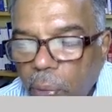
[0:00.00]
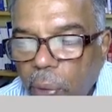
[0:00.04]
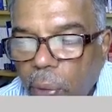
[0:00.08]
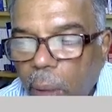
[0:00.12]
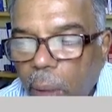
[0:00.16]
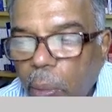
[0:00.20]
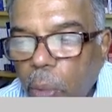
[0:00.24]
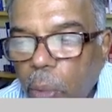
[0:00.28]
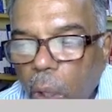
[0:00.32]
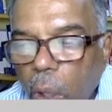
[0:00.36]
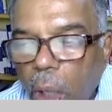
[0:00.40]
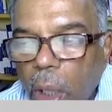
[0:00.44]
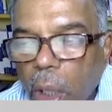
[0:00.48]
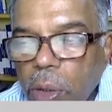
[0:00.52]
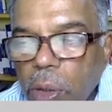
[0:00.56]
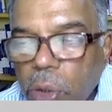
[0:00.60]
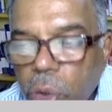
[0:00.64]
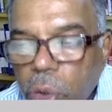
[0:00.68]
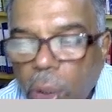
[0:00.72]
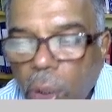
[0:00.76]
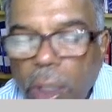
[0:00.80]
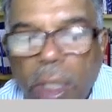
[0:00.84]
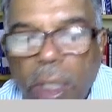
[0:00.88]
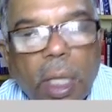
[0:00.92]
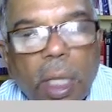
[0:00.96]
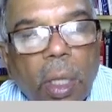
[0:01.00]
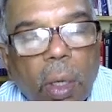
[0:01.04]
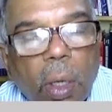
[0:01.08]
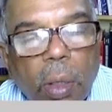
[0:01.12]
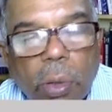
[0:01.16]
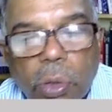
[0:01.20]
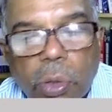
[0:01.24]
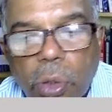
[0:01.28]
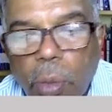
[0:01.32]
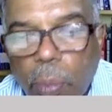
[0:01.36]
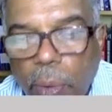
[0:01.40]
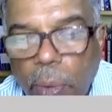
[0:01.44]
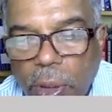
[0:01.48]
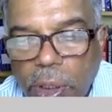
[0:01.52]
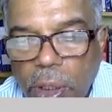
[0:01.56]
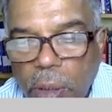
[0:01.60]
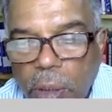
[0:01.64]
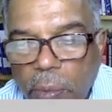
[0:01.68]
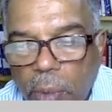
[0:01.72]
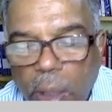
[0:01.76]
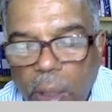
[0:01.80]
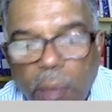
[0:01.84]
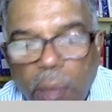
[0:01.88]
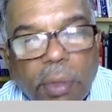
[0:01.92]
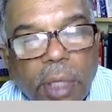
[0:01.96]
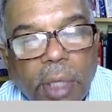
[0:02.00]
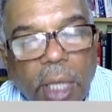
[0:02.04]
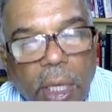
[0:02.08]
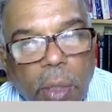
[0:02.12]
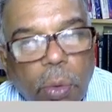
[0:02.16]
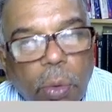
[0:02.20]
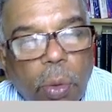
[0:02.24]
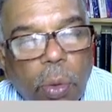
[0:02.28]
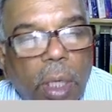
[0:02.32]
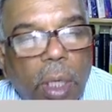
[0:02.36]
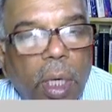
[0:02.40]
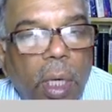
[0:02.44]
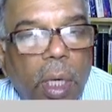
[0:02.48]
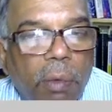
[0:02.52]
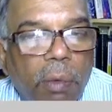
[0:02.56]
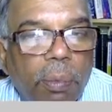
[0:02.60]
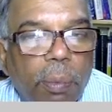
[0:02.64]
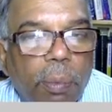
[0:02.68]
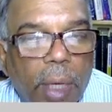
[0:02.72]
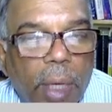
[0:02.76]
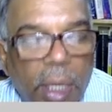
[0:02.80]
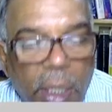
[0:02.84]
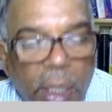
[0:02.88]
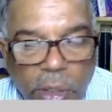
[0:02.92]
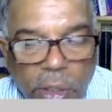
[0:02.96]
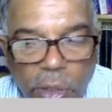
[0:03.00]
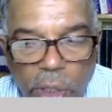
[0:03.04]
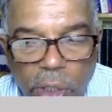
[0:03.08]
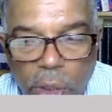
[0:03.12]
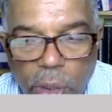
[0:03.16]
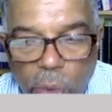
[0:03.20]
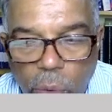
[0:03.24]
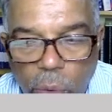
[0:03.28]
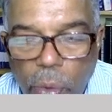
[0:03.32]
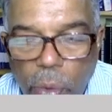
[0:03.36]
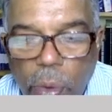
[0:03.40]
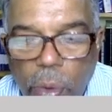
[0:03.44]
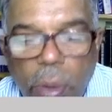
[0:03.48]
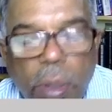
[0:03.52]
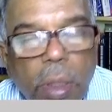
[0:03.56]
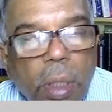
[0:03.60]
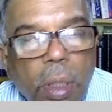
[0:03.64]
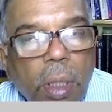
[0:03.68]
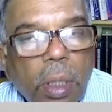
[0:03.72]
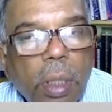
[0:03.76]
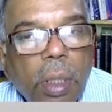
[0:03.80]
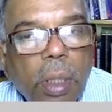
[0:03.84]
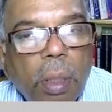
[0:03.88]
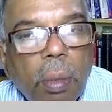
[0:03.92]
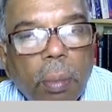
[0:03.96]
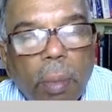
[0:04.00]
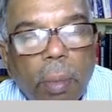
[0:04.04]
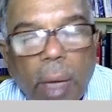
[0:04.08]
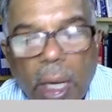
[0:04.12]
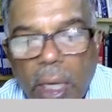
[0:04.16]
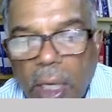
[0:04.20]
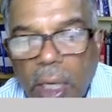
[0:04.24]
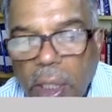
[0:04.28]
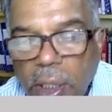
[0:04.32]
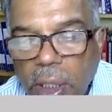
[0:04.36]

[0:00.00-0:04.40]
formula also here also present value of K into N of minus D2 minus